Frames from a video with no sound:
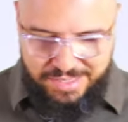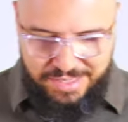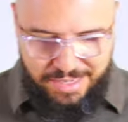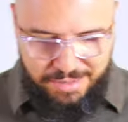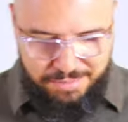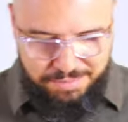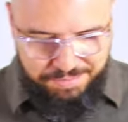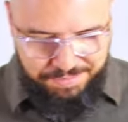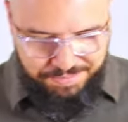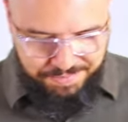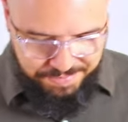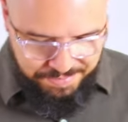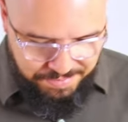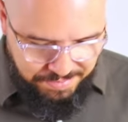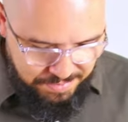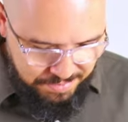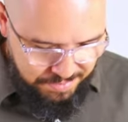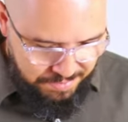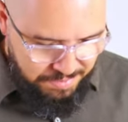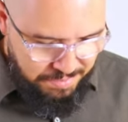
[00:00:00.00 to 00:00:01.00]
Um,
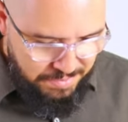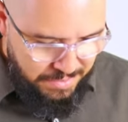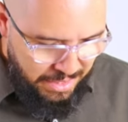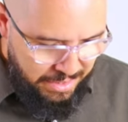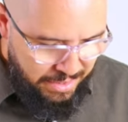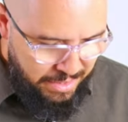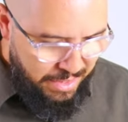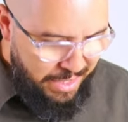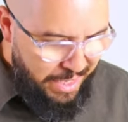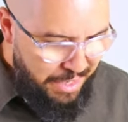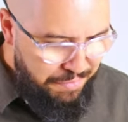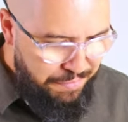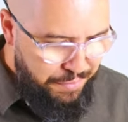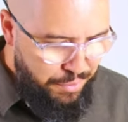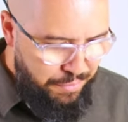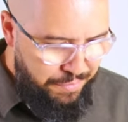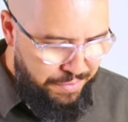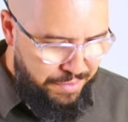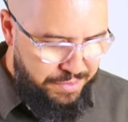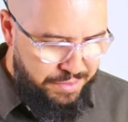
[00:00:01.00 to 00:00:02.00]
the last few
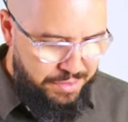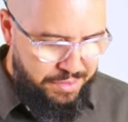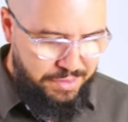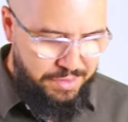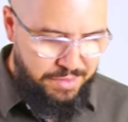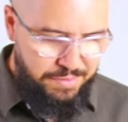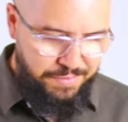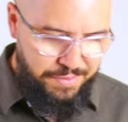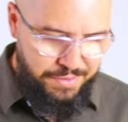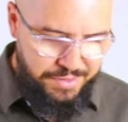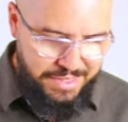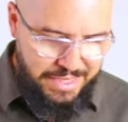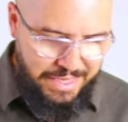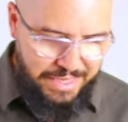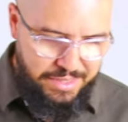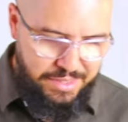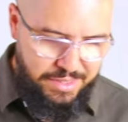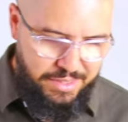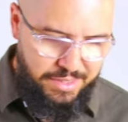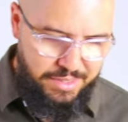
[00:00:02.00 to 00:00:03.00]
verses, verse
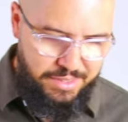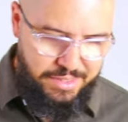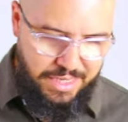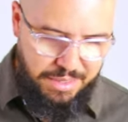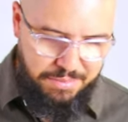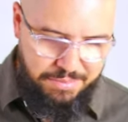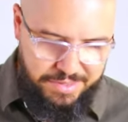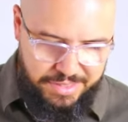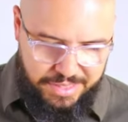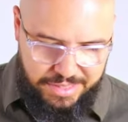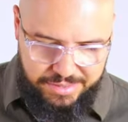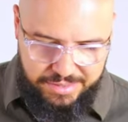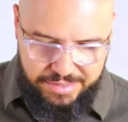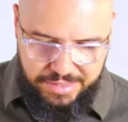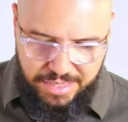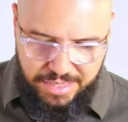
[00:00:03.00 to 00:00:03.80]
nineteen, James says,